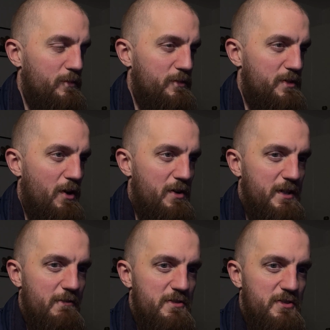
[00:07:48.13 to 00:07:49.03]
the
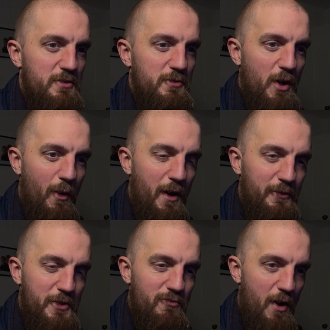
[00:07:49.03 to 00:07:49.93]
idea is that you go out on
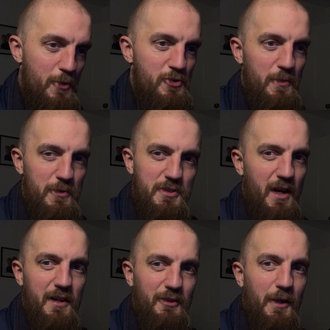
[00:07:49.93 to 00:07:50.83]
this road trip, you
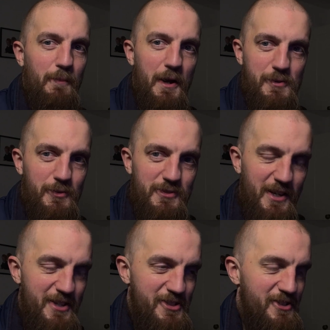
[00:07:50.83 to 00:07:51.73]
start in like a petrol
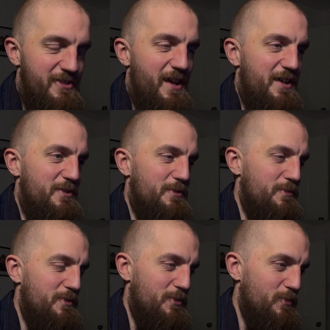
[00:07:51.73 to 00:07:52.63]
station, and
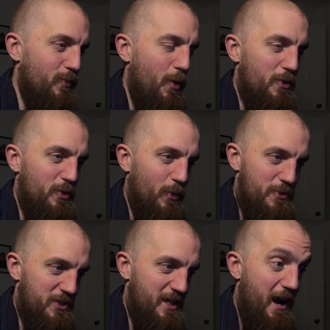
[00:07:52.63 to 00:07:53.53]
you walk
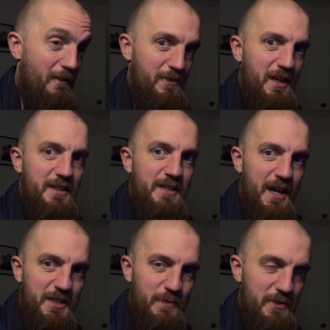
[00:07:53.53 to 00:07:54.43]
towards your car, and you get a
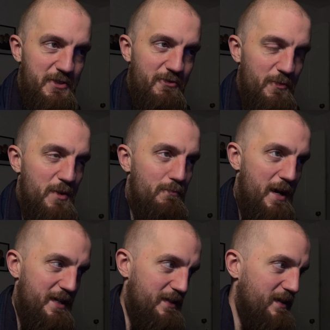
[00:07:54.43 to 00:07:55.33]
text message from your
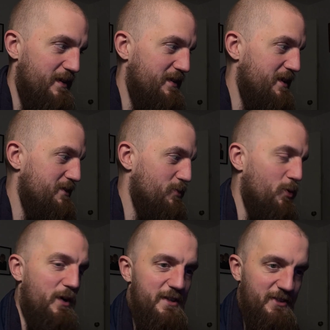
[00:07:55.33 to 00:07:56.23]
mate, and then you
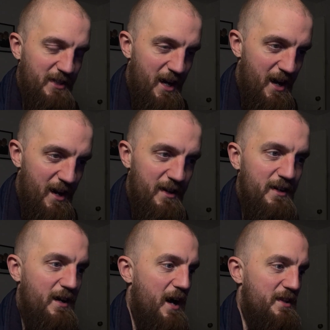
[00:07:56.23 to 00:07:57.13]
all get in the car,
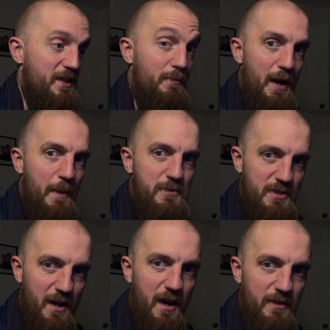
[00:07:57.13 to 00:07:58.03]
and then the map
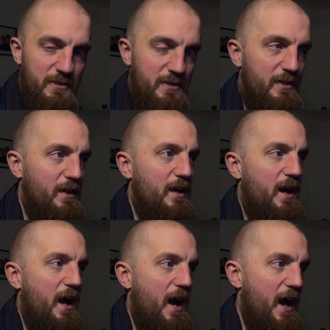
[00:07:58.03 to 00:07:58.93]
starts,
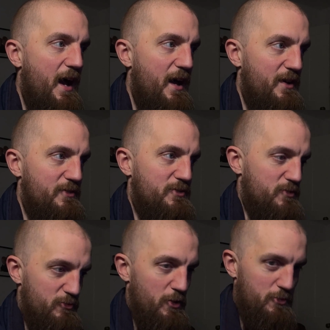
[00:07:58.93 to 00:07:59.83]
and
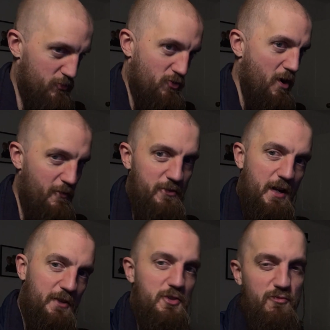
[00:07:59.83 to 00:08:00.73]
you know you're driving
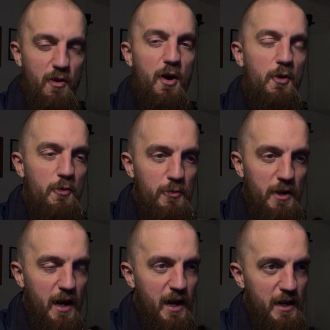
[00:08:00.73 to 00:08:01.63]
down this
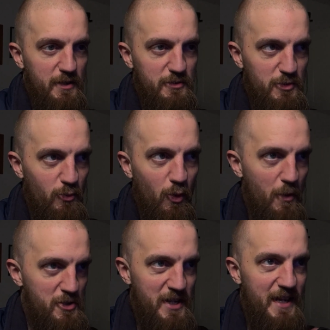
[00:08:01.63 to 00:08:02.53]
road, and you've
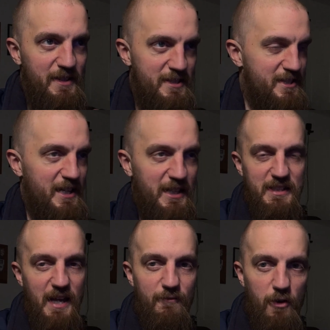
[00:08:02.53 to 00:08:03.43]
almost hit this thing,
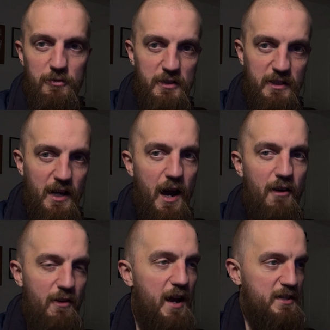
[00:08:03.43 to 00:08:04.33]
get involved in a
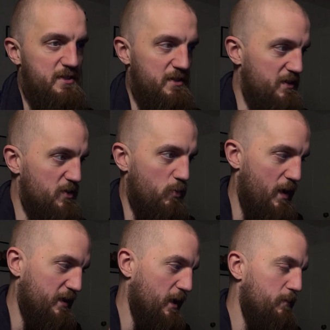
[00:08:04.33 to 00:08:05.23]
car accident, and you
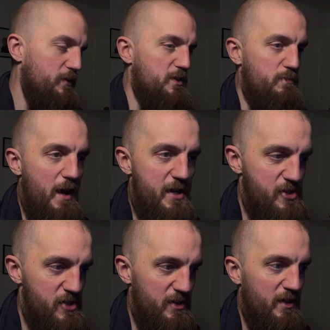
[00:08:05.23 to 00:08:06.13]
wake up in this
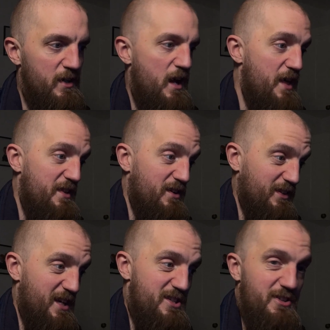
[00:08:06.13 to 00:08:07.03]
mansion, and then I
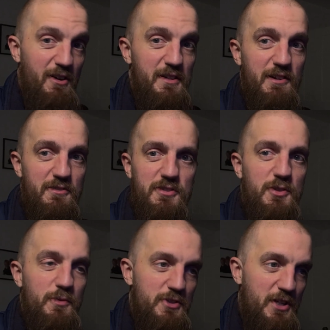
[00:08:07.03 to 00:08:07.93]
guess the idea is just
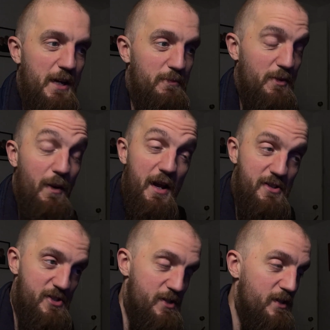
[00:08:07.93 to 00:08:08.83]
to escape the
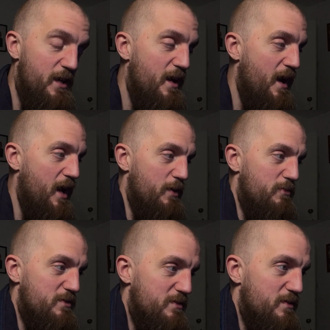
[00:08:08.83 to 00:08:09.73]
mansion. And it
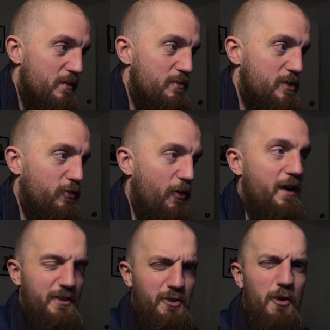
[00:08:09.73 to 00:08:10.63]
was
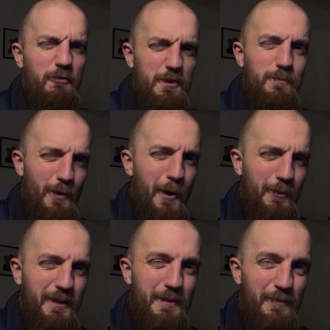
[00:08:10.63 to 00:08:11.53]
fun, goofy,
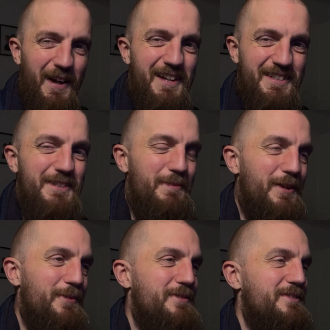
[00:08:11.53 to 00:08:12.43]
broken in places, but
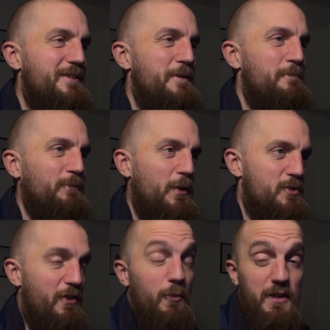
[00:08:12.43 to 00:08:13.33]
it was
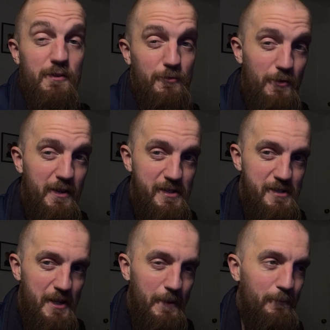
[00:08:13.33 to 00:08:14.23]
fun. We didn't
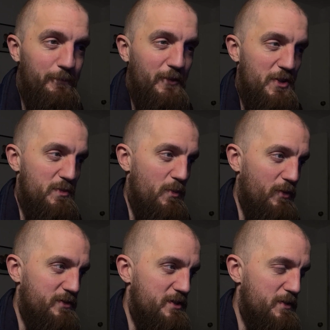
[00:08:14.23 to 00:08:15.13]
finish it because we
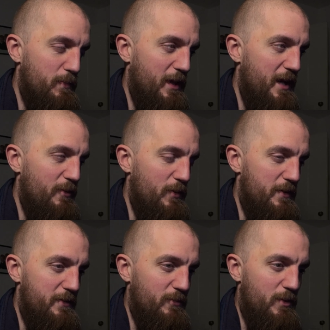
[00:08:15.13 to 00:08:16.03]
want to play it
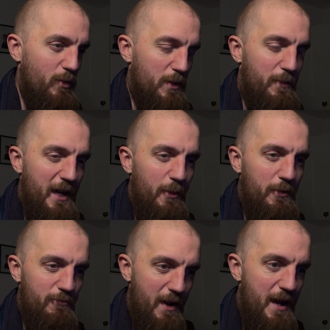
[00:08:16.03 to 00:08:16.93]
with
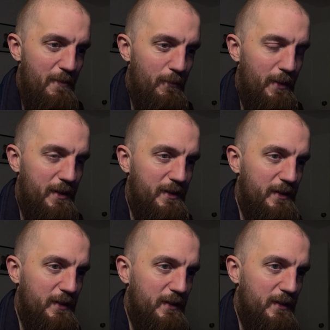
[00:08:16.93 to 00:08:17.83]
Ram, but
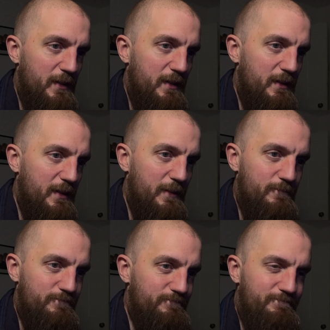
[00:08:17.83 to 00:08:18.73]
the